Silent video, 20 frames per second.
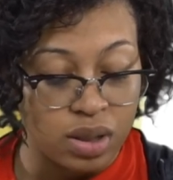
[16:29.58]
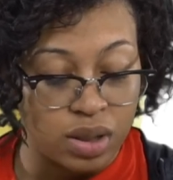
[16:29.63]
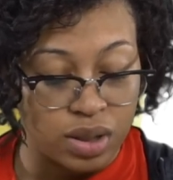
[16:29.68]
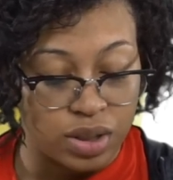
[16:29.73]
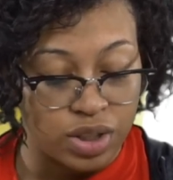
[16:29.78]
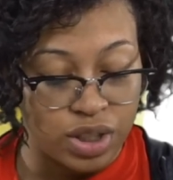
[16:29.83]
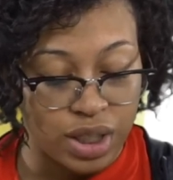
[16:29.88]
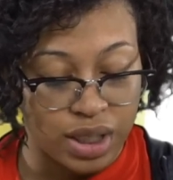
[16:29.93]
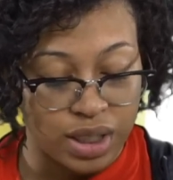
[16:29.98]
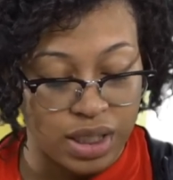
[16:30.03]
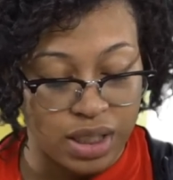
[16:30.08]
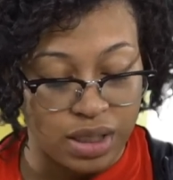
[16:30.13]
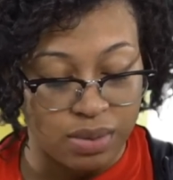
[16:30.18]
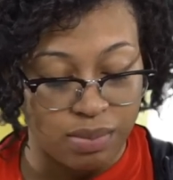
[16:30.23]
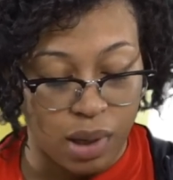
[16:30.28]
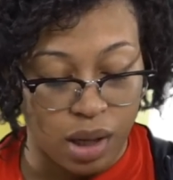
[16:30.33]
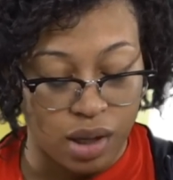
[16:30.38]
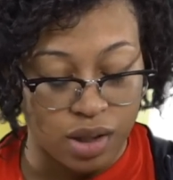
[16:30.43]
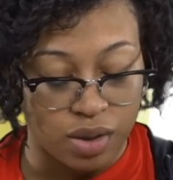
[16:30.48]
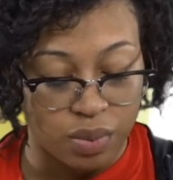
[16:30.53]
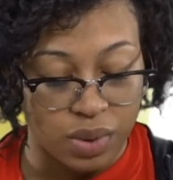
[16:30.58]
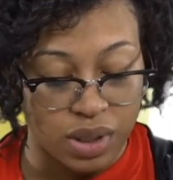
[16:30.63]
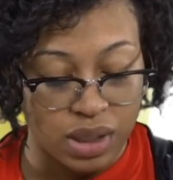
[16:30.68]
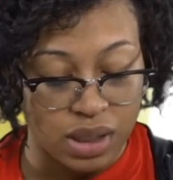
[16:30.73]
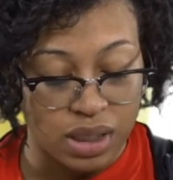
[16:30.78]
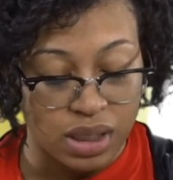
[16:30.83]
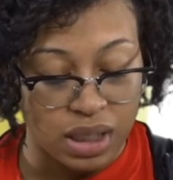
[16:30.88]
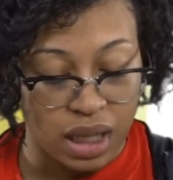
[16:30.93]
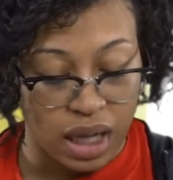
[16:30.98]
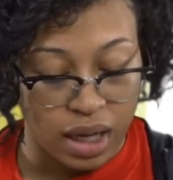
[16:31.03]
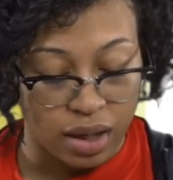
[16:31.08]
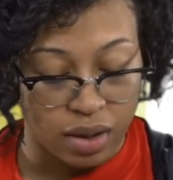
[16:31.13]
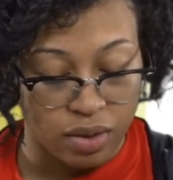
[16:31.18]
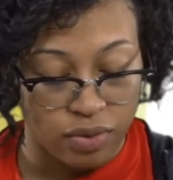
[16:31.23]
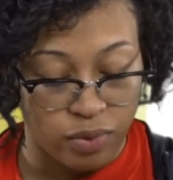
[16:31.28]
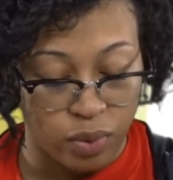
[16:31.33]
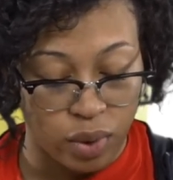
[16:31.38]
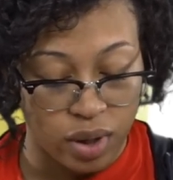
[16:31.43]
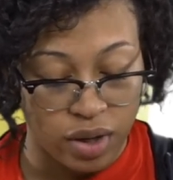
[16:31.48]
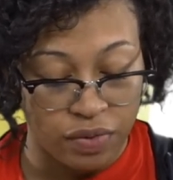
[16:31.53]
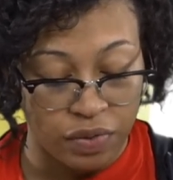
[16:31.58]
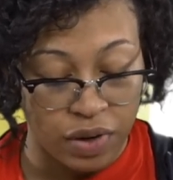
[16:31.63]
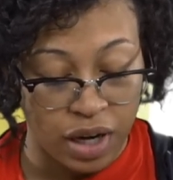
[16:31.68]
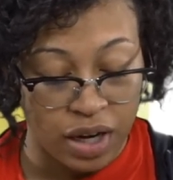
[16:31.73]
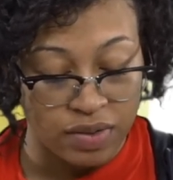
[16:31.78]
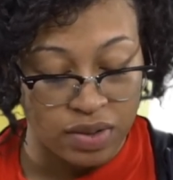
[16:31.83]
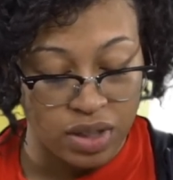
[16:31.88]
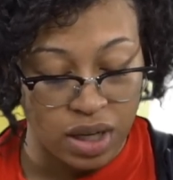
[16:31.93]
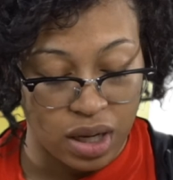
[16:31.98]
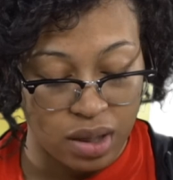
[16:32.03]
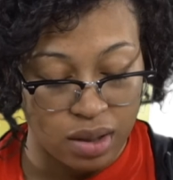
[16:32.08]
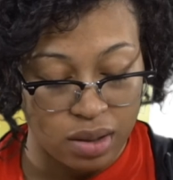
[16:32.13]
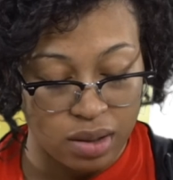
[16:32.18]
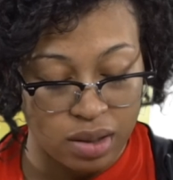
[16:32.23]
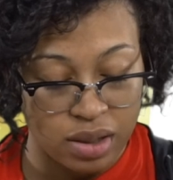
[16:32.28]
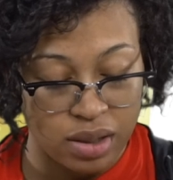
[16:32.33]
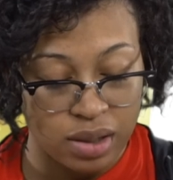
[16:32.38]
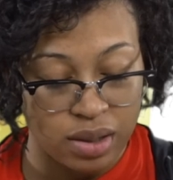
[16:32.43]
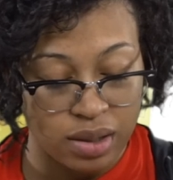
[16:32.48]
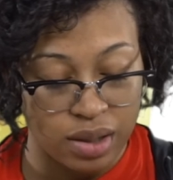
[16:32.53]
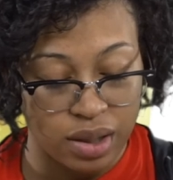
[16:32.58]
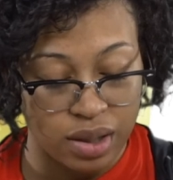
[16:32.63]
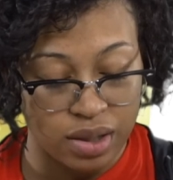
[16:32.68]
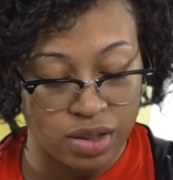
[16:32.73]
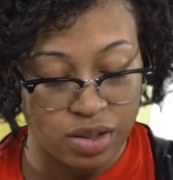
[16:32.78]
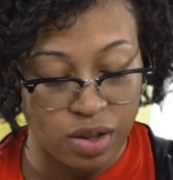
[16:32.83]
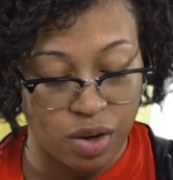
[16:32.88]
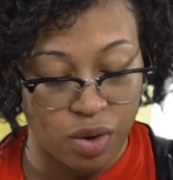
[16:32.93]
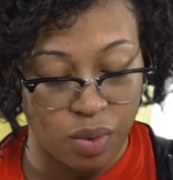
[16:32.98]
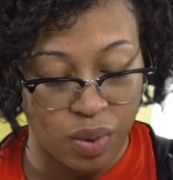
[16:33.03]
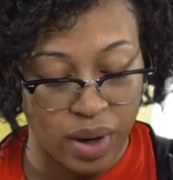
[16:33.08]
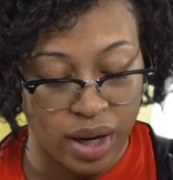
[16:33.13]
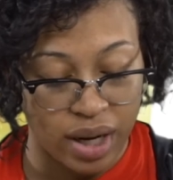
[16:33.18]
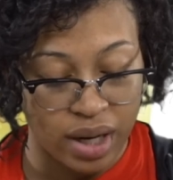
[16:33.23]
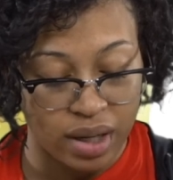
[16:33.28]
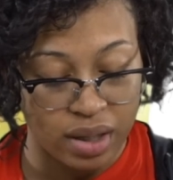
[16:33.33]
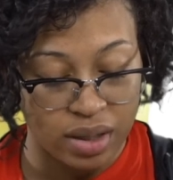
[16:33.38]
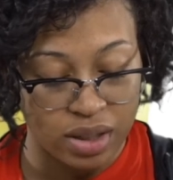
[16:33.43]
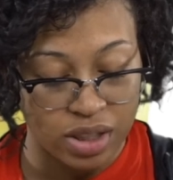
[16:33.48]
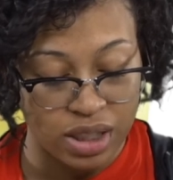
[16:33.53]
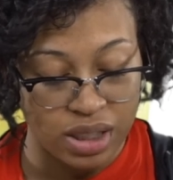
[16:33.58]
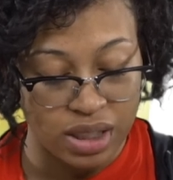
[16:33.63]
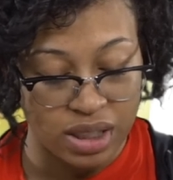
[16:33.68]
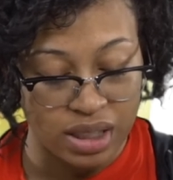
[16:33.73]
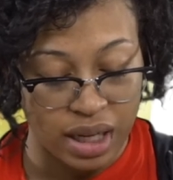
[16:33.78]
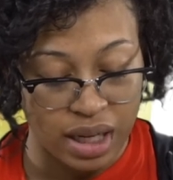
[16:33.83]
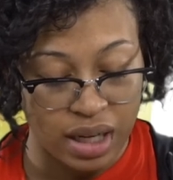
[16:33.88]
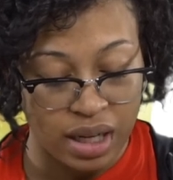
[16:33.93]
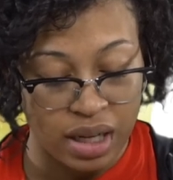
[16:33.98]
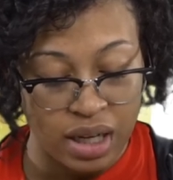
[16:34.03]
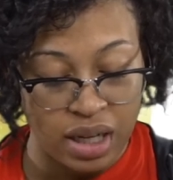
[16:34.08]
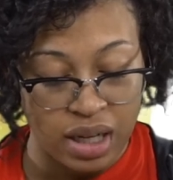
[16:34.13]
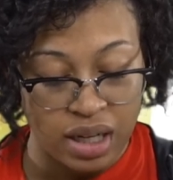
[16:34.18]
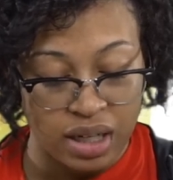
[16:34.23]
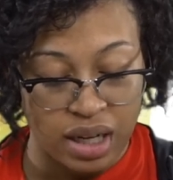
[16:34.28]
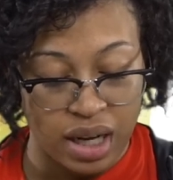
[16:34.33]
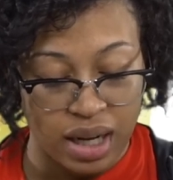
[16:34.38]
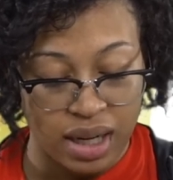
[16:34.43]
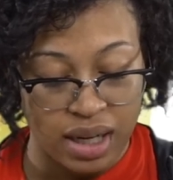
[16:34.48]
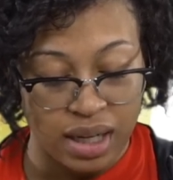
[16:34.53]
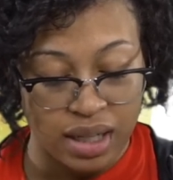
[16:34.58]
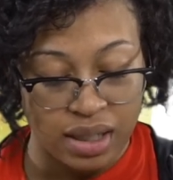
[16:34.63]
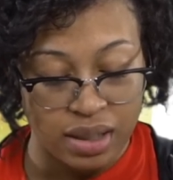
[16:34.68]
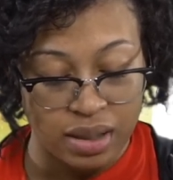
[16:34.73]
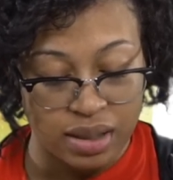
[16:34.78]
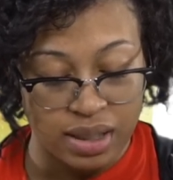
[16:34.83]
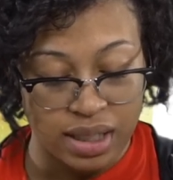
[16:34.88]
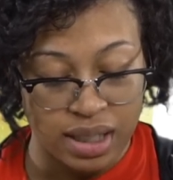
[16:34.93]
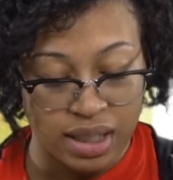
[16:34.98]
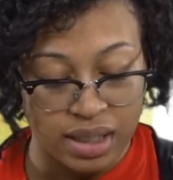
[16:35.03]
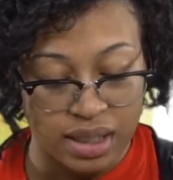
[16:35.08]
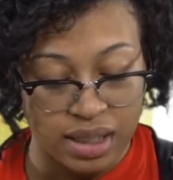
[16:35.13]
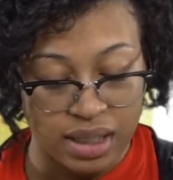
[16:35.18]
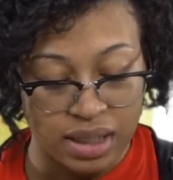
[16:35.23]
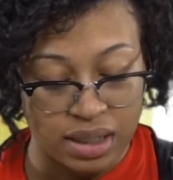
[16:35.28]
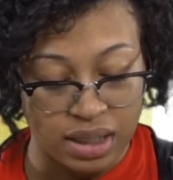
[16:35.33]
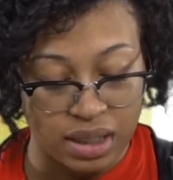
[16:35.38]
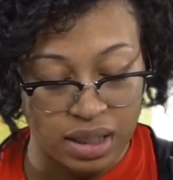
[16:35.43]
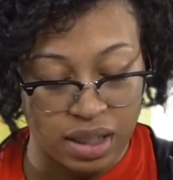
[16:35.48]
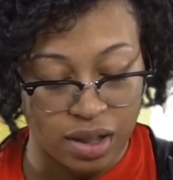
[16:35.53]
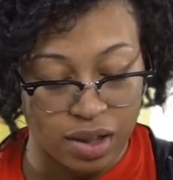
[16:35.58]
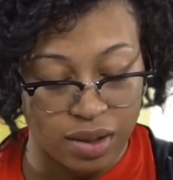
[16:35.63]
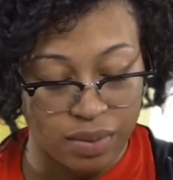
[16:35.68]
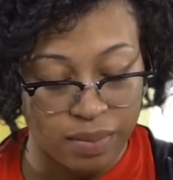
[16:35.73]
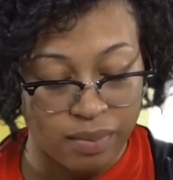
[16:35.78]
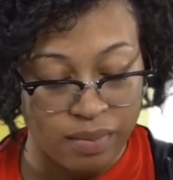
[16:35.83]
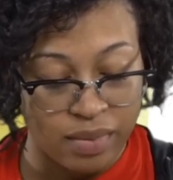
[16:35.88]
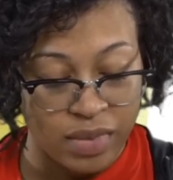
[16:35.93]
Jessie's mouth went slack. $45? There's no way, she said. Not at 10 cents a cup.